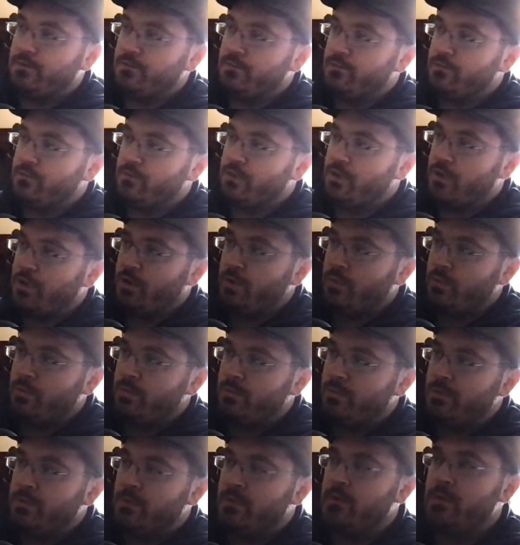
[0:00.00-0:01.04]
So
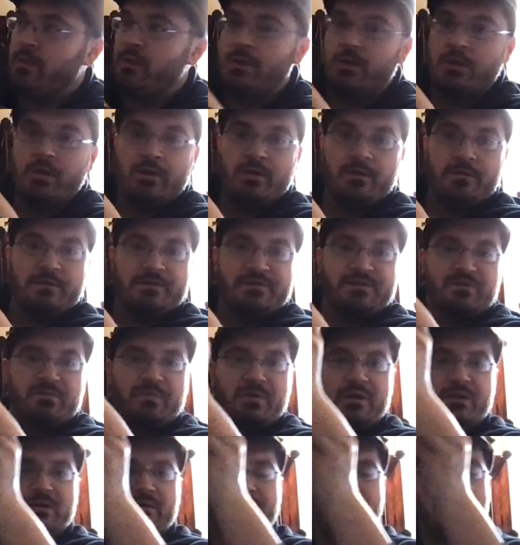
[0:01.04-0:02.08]
this
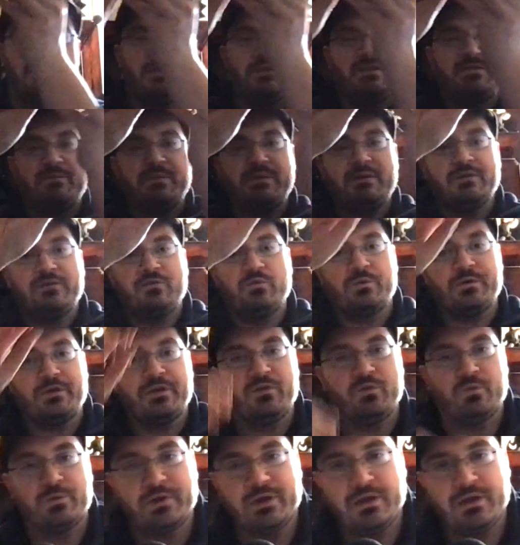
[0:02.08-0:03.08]
must have been a 2020